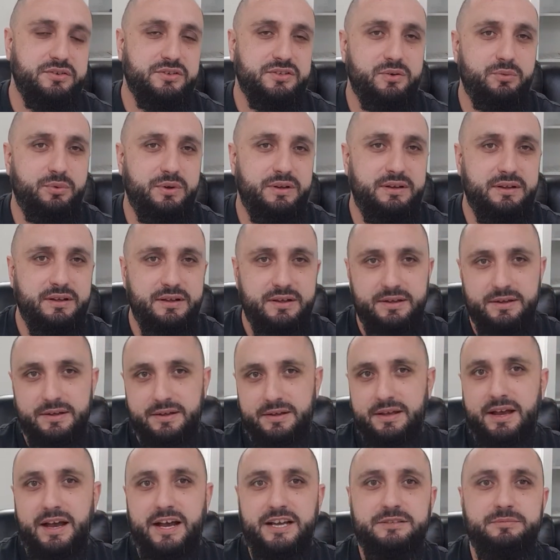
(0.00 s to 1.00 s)
So when
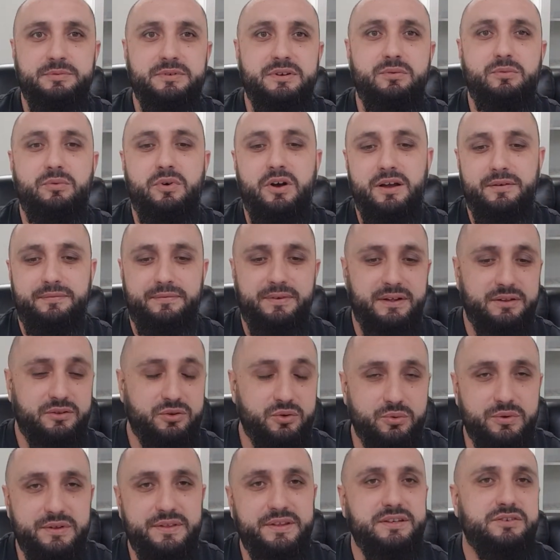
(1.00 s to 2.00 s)
husband and wife are
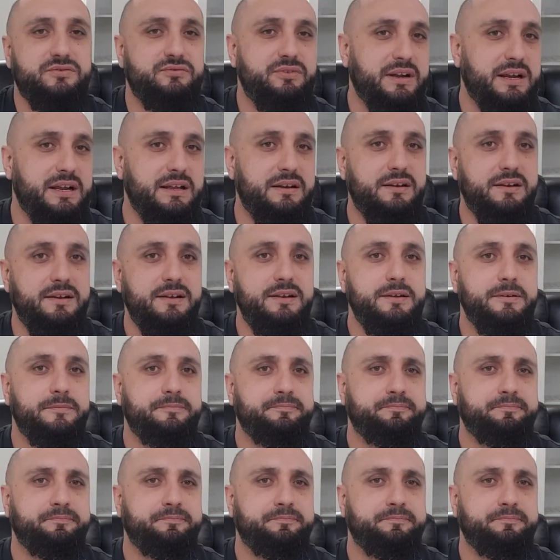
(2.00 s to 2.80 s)
doing this regularly,